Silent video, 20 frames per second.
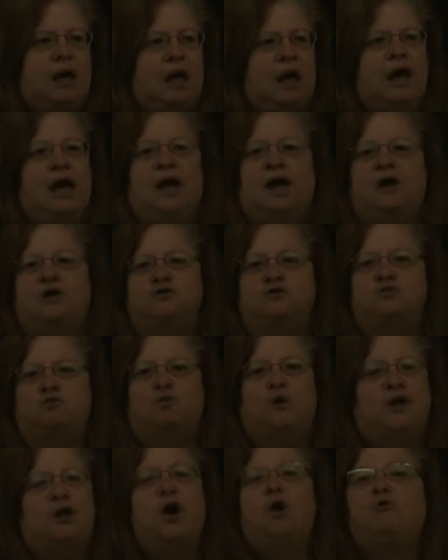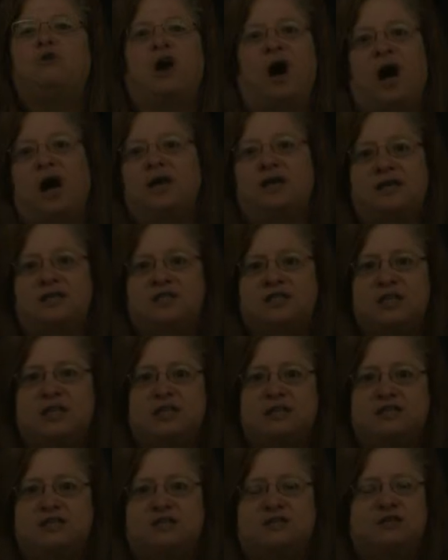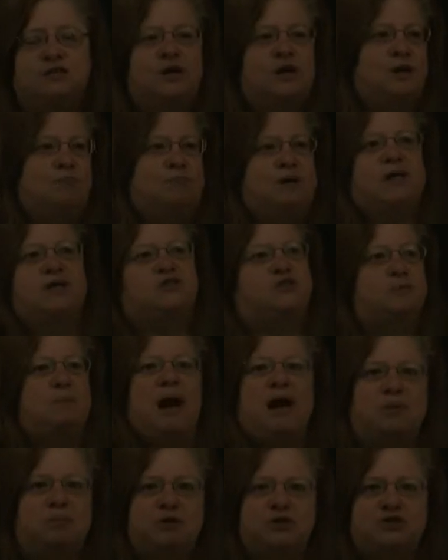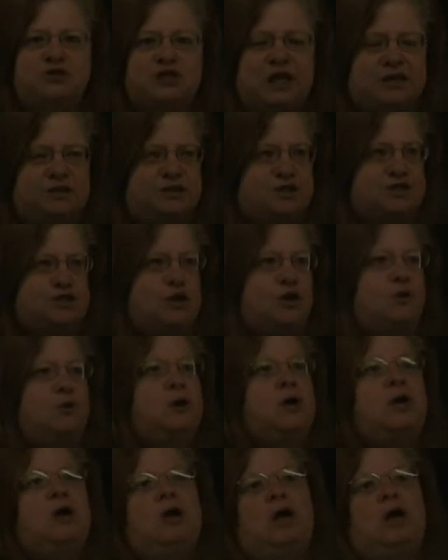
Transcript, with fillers: and we know God exists because the Bible says so.